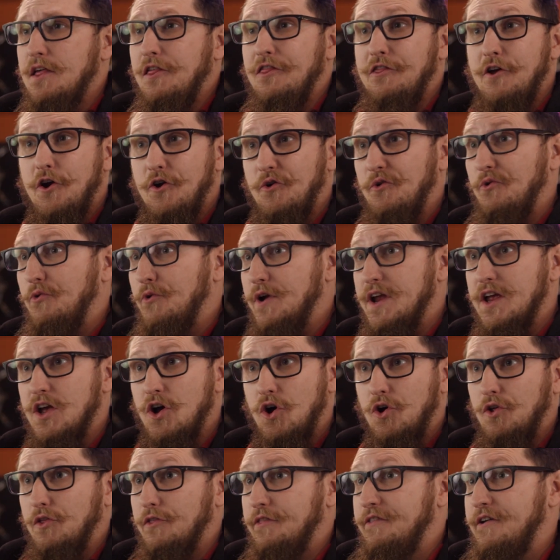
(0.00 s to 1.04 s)
They're
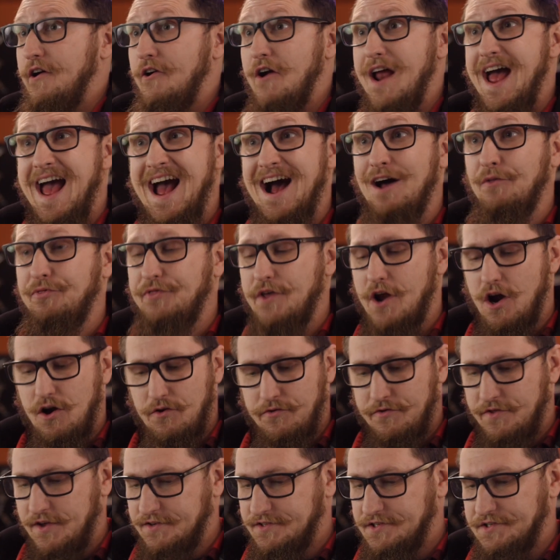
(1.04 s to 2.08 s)
real, they're out there.
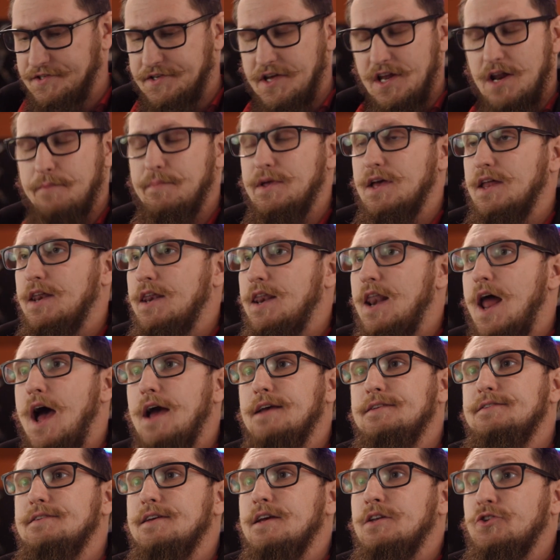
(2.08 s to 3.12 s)
This is gonna be a
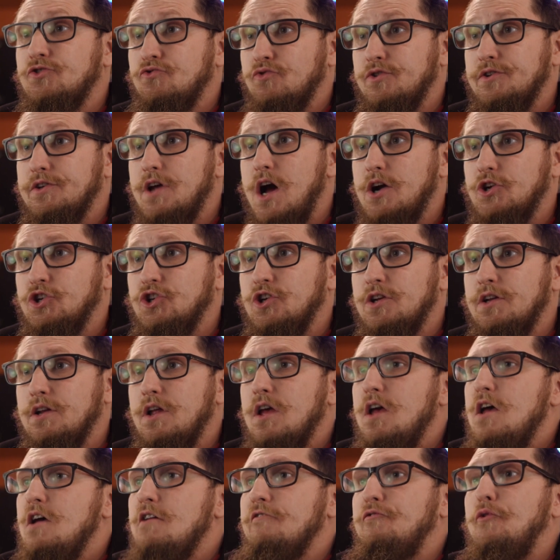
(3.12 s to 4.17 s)
nice introduction
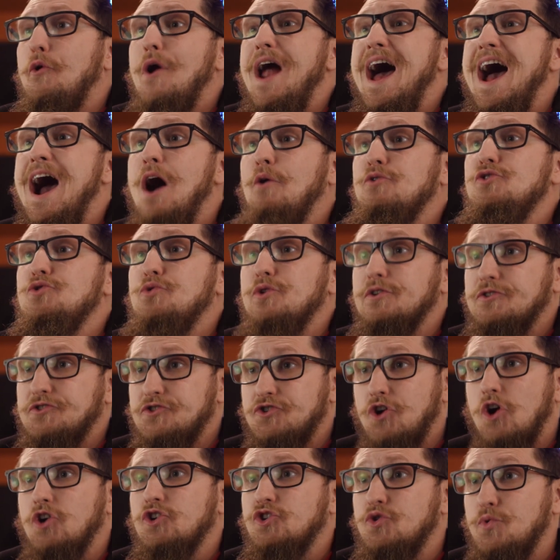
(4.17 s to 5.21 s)
for how you can
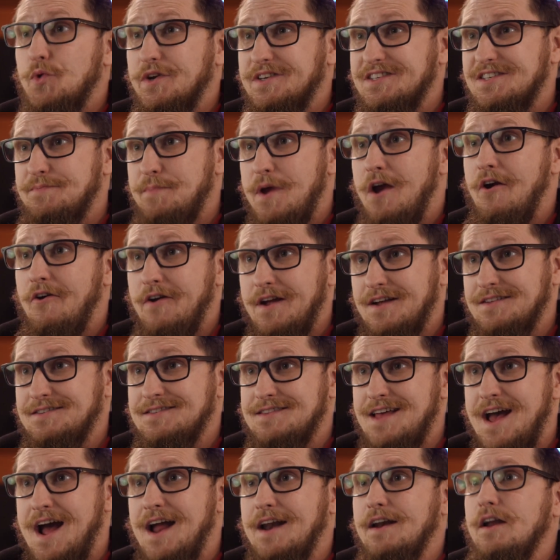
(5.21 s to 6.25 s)
start to
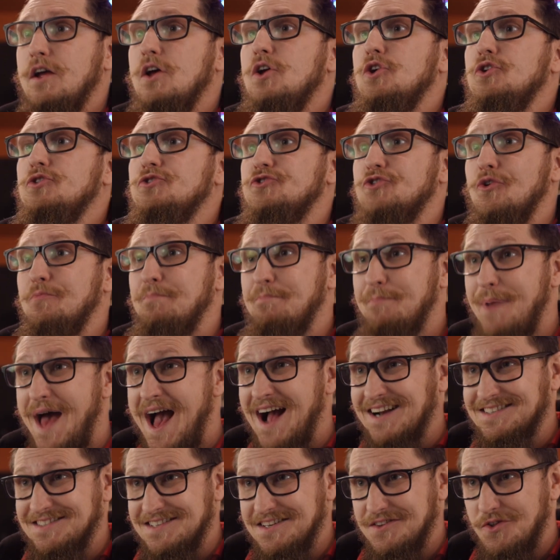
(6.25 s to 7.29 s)
experience that. So
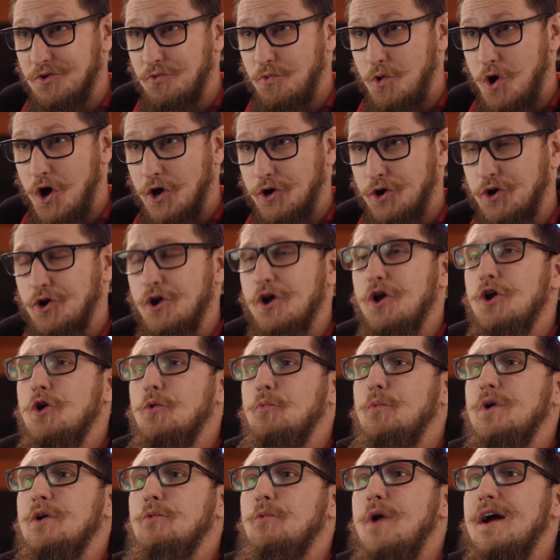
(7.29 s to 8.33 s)
back to the water.
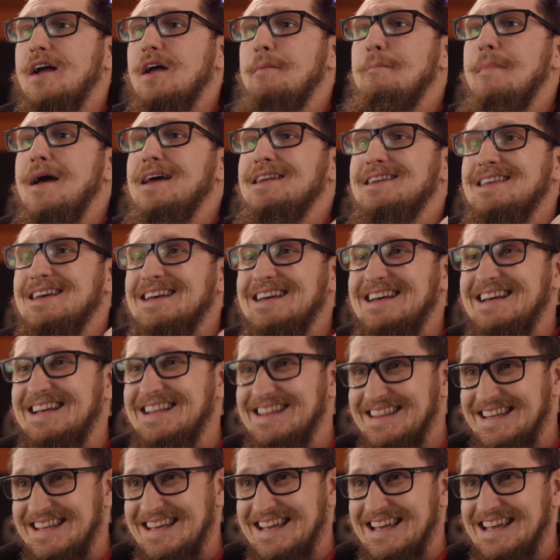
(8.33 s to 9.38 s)
We recommend
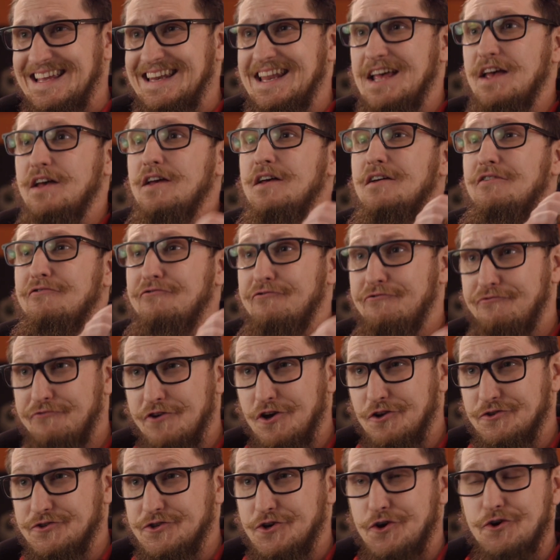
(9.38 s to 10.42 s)
clean,
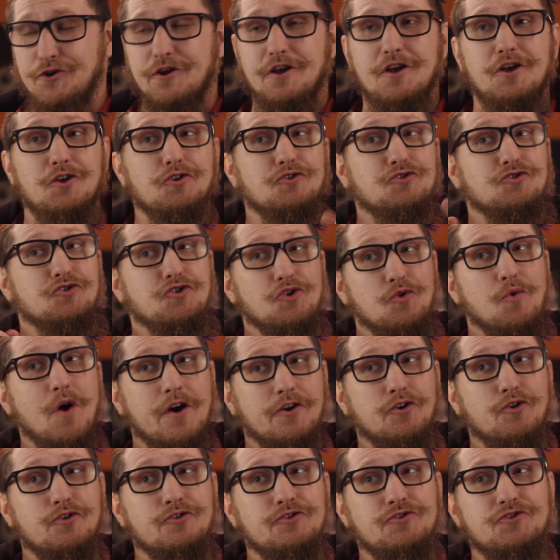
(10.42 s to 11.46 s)
filtered,
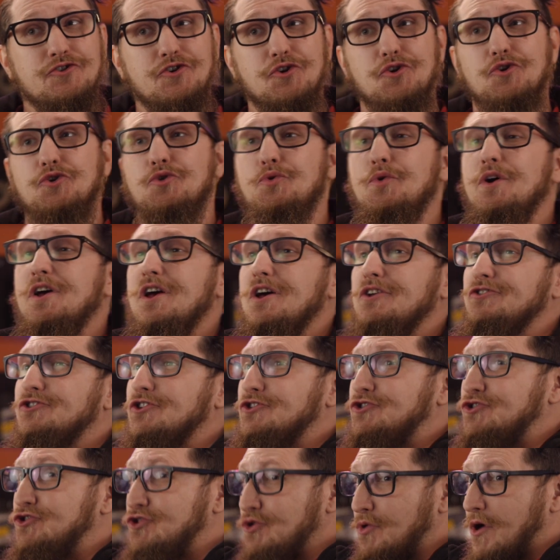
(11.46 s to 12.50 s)
202
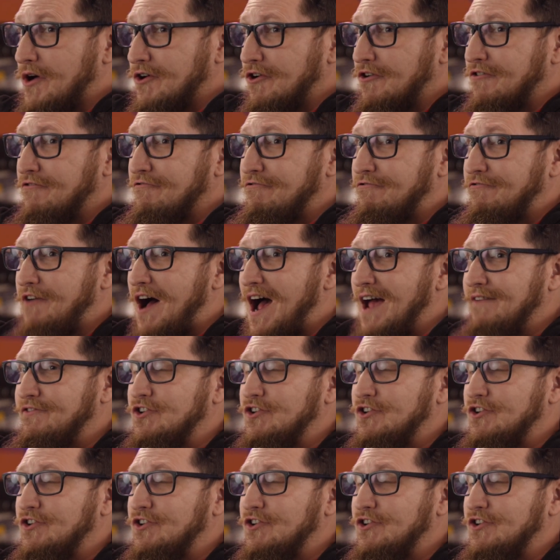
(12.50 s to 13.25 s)
to 205